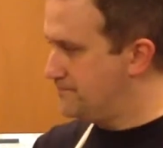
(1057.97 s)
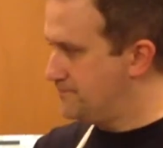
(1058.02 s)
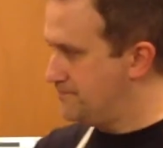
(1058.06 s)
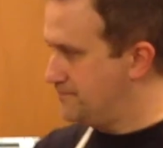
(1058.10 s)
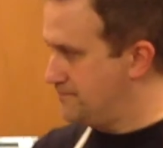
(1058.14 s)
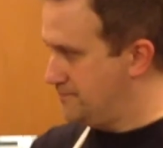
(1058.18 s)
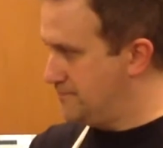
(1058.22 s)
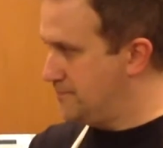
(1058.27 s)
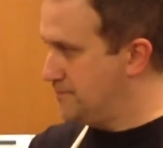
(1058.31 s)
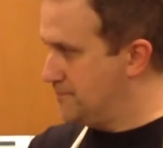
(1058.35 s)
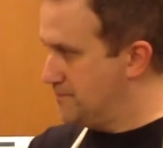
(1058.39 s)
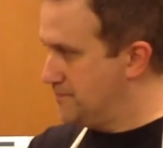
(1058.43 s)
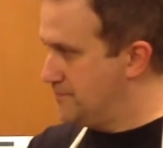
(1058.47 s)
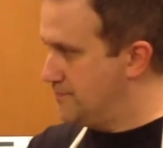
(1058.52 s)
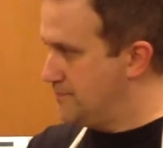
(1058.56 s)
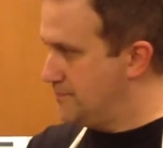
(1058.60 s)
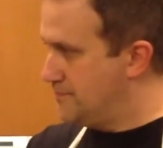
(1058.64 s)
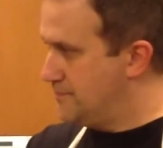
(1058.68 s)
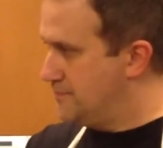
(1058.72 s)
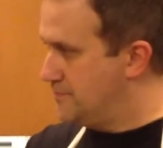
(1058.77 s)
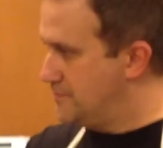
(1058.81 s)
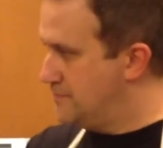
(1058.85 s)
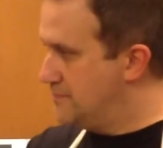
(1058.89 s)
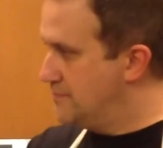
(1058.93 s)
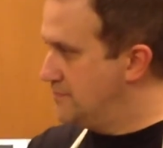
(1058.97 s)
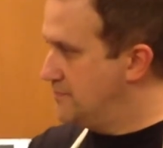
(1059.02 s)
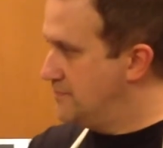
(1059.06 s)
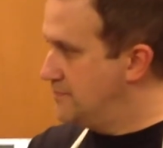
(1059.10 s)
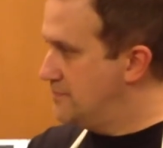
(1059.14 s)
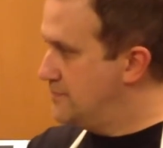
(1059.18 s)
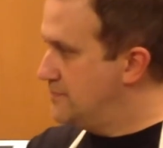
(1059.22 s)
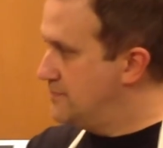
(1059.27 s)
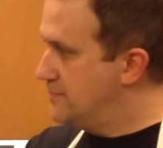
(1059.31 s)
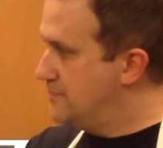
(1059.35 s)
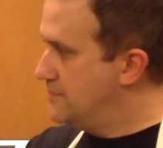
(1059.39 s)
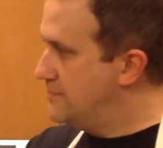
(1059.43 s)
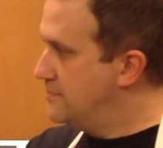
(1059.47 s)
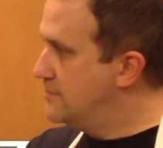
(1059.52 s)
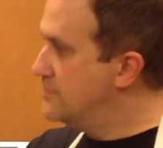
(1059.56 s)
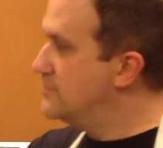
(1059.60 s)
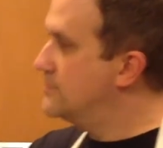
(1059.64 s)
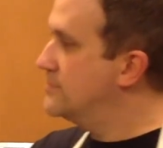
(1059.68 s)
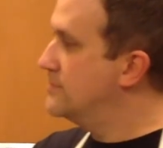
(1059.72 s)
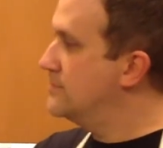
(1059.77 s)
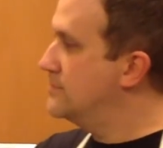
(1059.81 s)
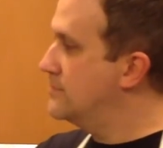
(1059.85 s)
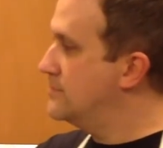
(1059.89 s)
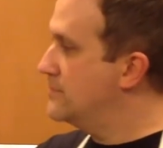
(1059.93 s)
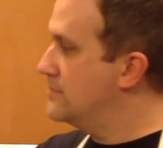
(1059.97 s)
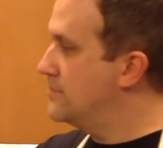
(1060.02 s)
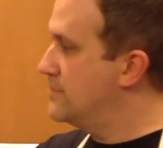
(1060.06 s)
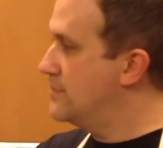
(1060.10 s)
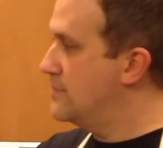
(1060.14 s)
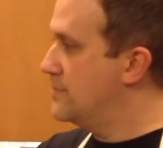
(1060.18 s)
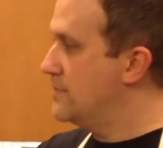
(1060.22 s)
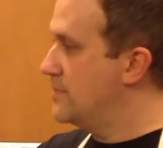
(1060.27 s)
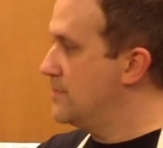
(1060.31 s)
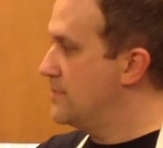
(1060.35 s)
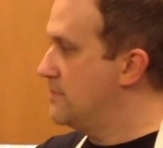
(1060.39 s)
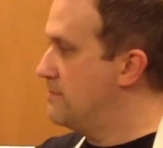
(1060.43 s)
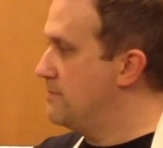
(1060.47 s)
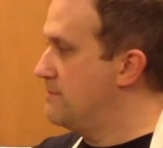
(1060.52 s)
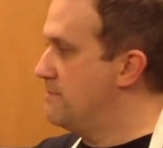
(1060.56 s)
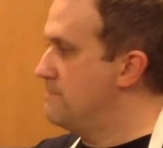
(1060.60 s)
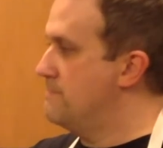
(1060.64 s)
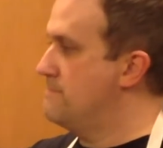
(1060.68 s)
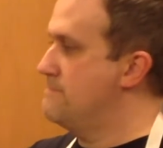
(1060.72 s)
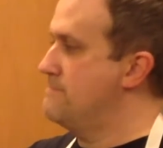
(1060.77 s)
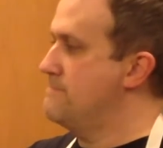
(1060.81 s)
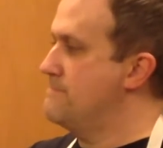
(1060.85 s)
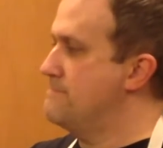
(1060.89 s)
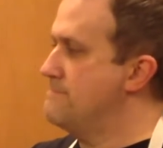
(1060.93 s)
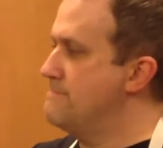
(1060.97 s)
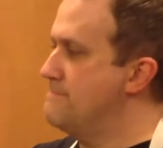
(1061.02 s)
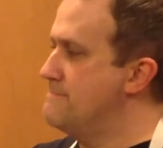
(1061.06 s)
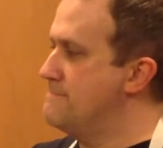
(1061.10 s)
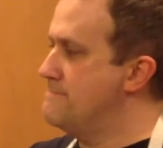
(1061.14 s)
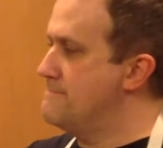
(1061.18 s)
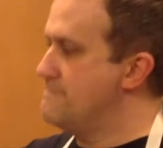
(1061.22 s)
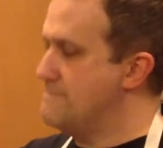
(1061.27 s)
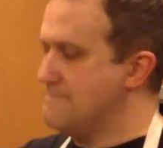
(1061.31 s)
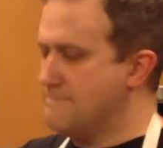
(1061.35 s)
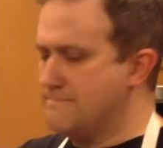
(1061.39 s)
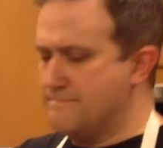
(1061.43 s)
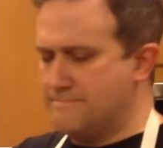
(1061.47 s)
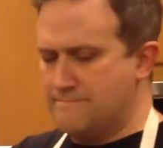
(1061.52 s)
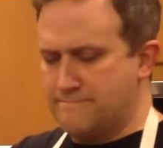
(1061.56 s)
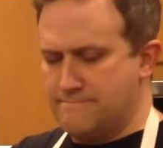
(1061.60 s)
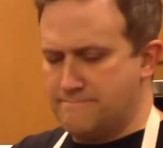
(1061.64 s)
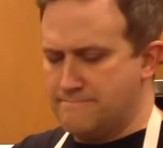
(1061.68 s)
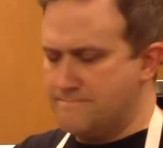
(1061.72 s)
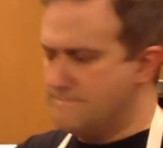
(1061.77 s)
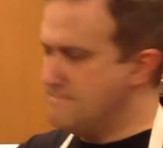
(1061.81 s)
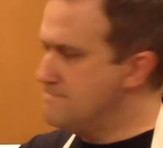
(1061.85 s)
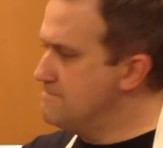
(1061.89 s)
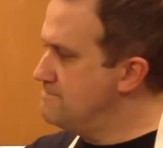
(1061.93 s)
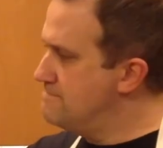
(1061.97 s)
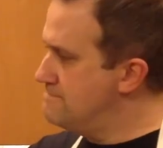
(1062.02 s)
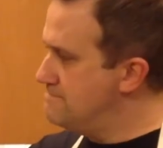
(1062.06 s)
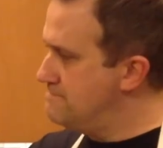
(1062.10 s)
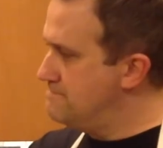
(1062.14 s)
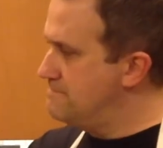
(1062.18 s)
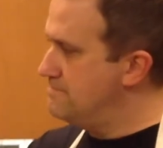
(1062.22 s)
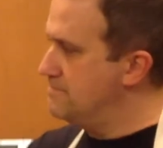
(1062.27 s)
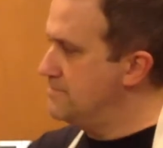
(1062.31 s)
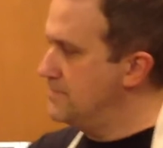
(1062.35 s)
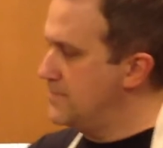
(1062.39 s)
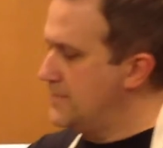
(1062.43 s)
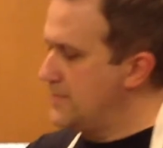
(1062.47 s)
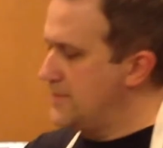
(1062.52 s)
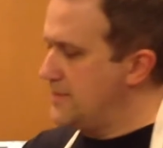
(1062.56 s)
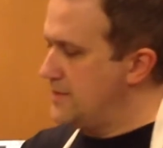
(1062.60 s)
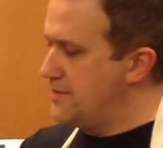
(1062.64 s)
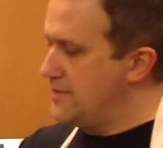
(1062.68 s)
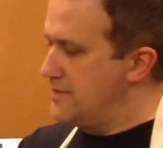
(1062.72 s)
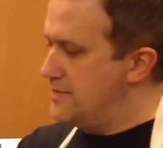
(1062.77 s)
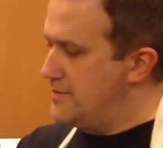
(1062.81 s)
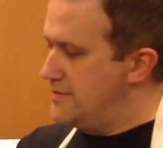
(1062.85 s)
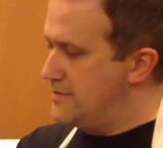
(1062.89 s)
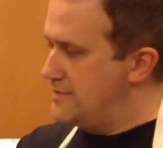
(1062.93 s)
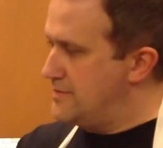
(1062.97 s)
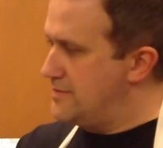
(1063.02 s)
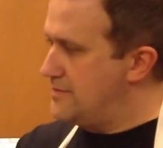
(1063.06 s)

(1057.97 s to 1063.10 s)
This person isn't speaking.